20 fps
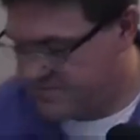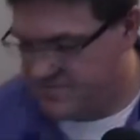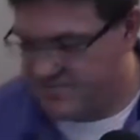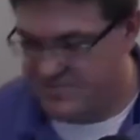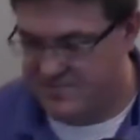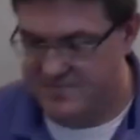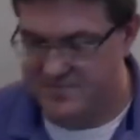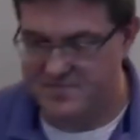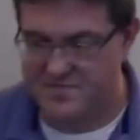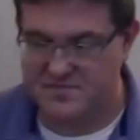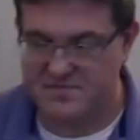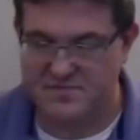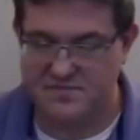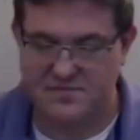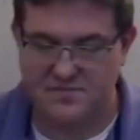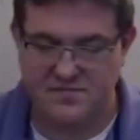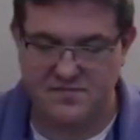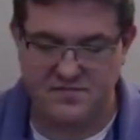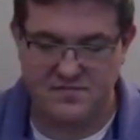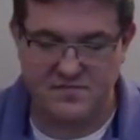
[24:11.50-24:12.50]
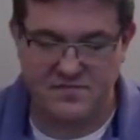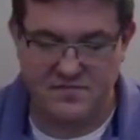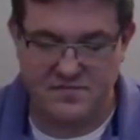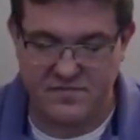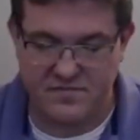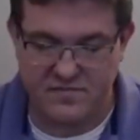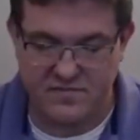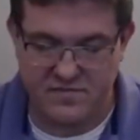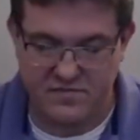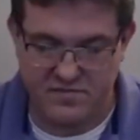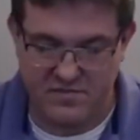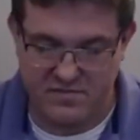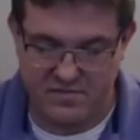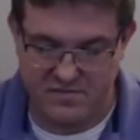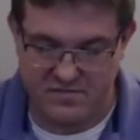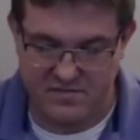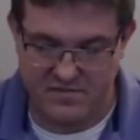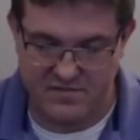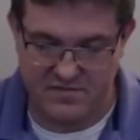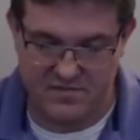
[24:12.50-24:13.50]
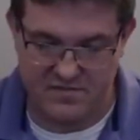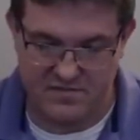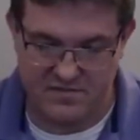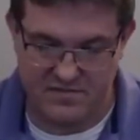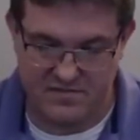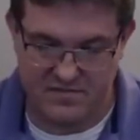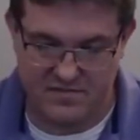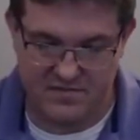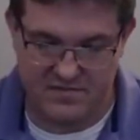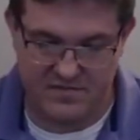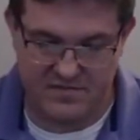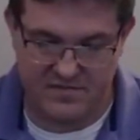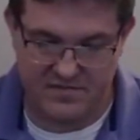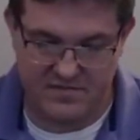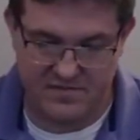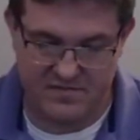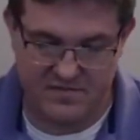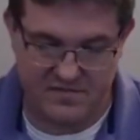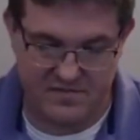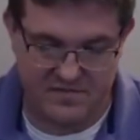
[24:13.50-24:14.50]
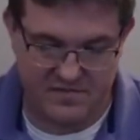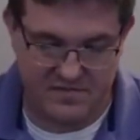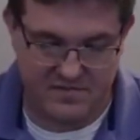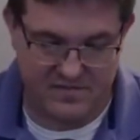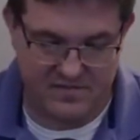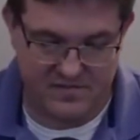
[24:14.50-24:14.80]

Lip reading: (no one is talking)